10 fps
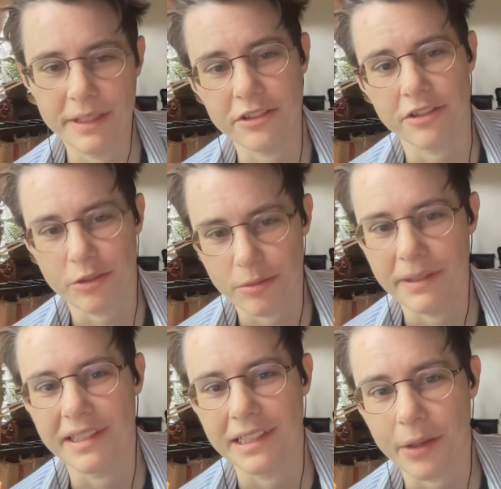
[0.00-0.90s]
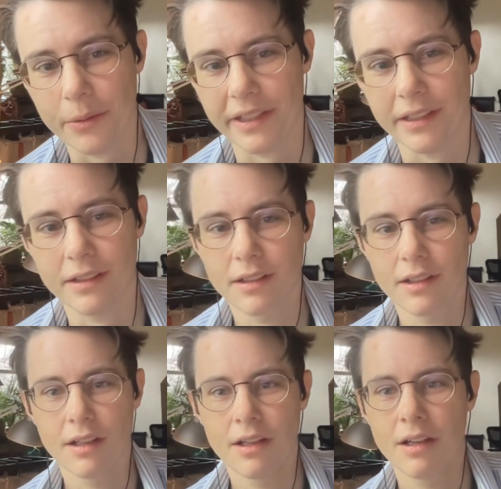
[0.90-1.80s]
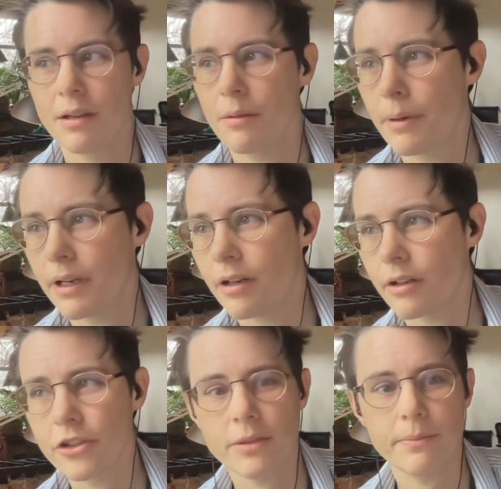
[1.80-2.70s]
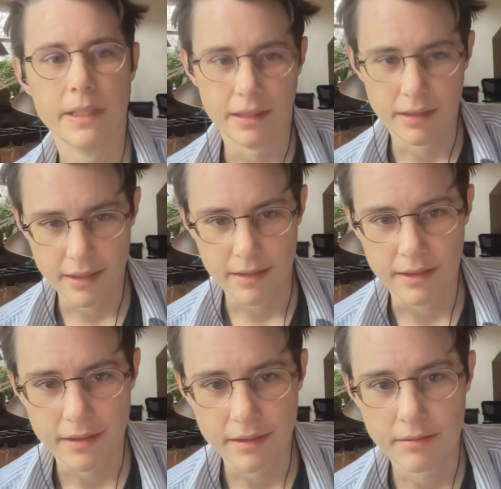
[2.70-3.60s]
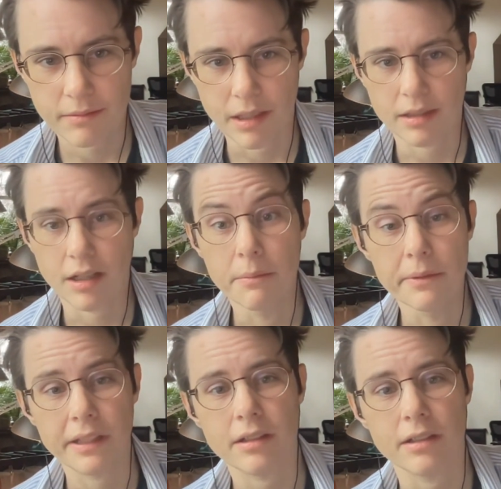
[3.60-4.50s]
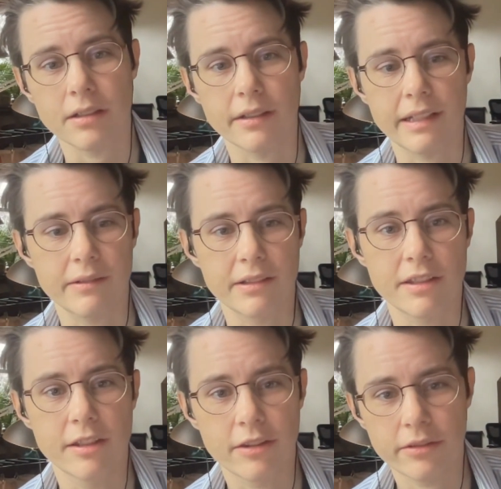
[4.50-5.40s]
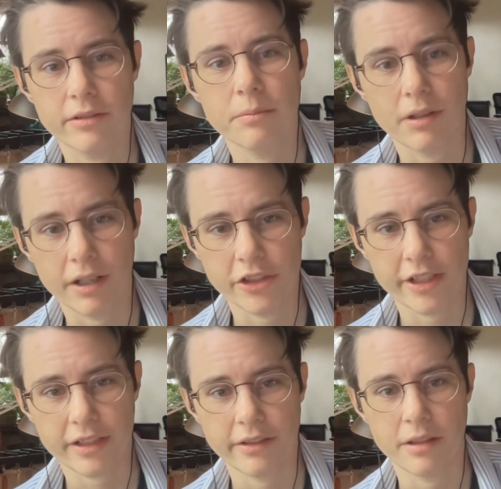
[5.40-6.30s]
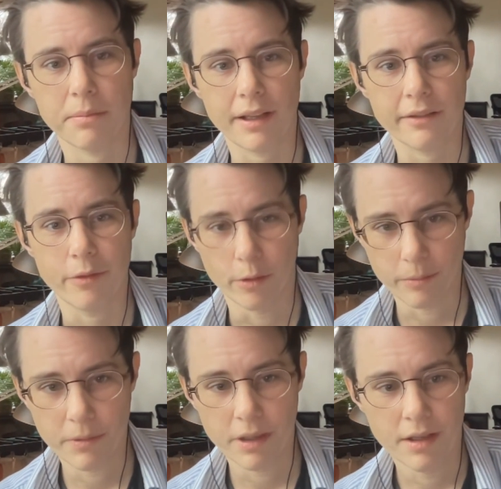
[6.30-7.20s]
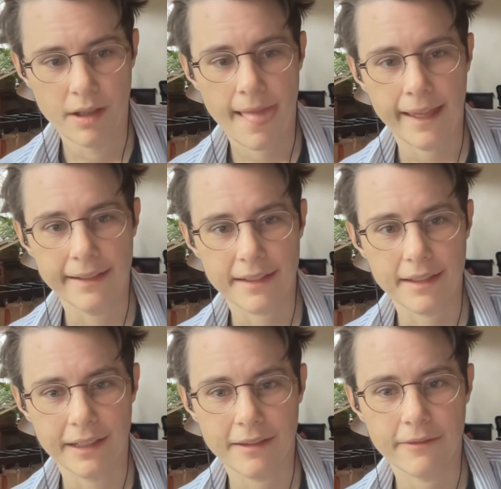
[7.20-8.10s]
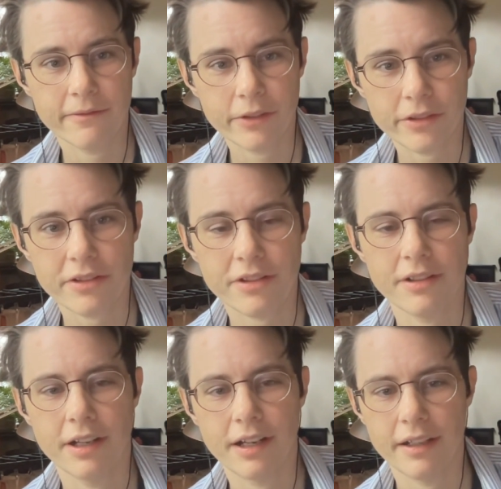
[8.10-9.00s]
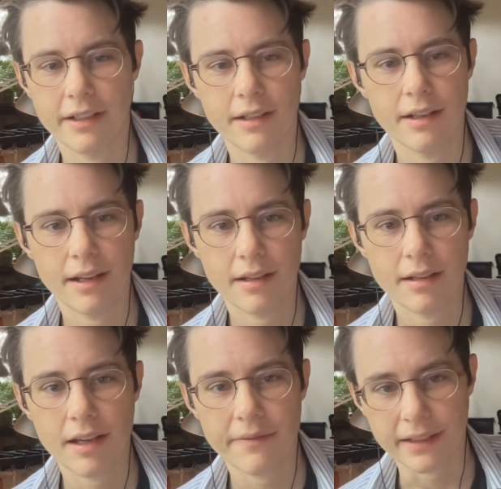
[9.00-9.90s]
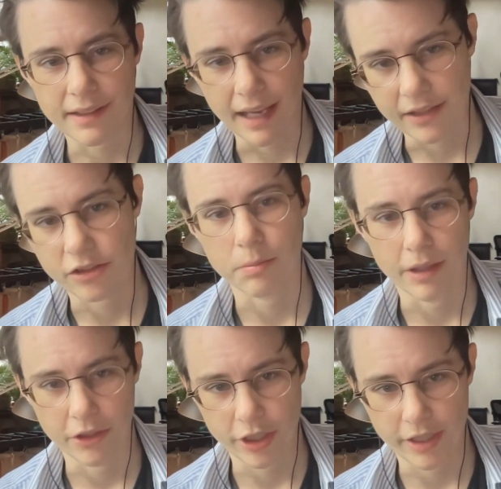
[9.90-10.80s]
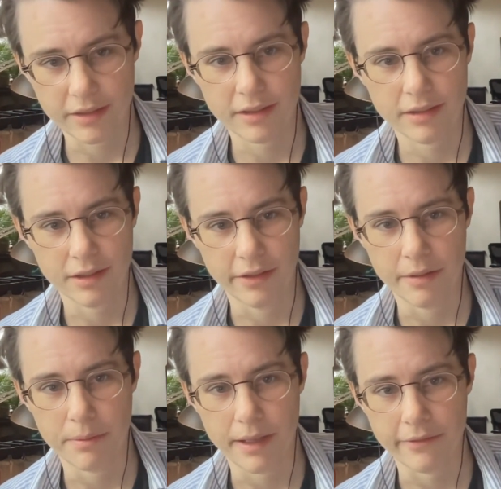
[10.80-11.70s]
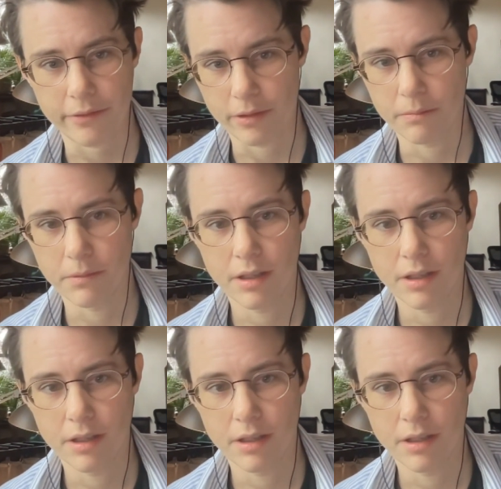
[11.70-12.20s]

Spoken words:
He's just too busy coding. But RGB, as it's commonly called, it is the third project on the platform. It's like the first non-fxhash project on the platform.